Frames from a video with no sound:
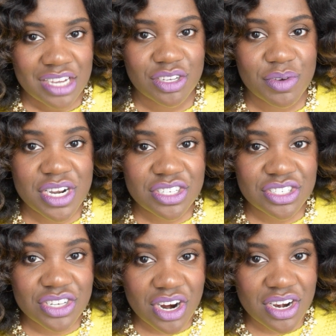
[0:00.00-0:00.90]
So I'm going to
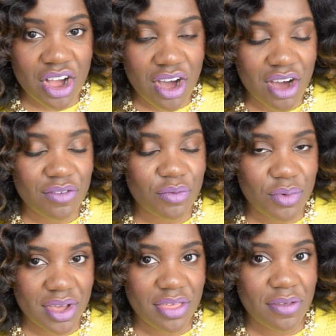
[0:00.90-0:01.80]
start off
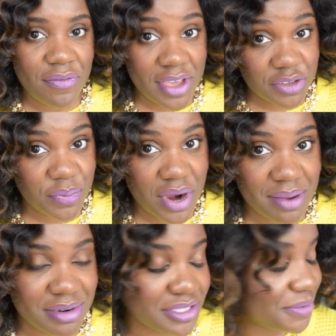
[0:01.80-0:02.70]
with face
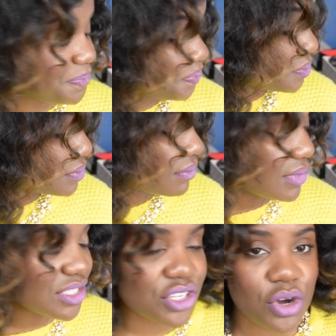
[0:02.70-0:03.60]
primers.
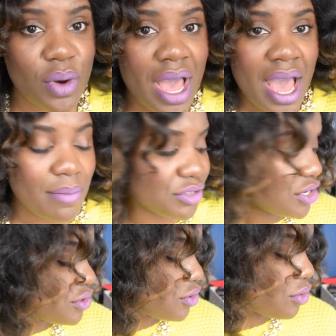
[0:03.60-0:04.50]
So I'm just
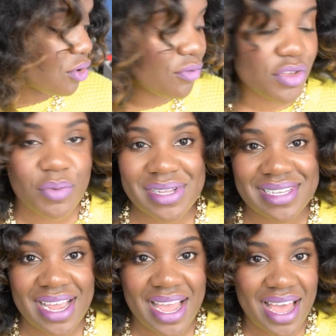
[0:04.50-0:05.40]
going to go over the
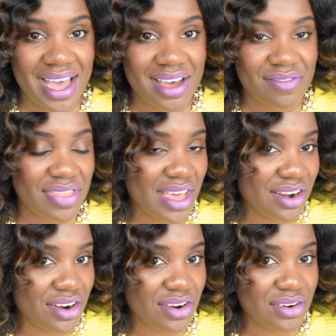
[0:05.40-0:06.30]
ones I have that
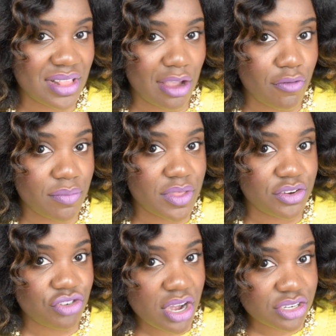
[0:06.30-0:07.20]
are like from the
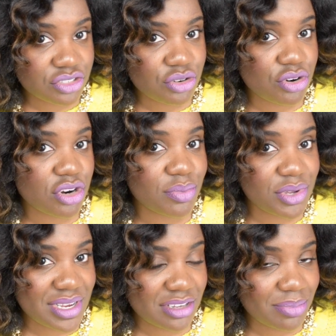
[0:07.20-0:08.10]
drugstore or
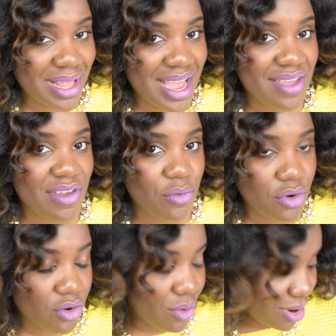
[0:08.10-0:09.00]
beauty supply, and then
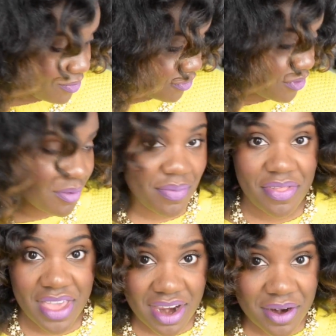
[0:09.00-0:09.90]
we'll go up from
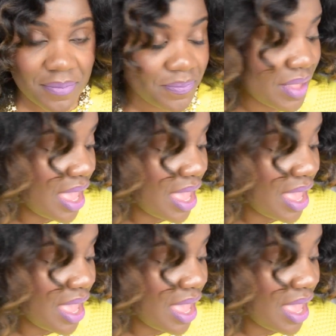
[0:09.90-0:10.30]
there.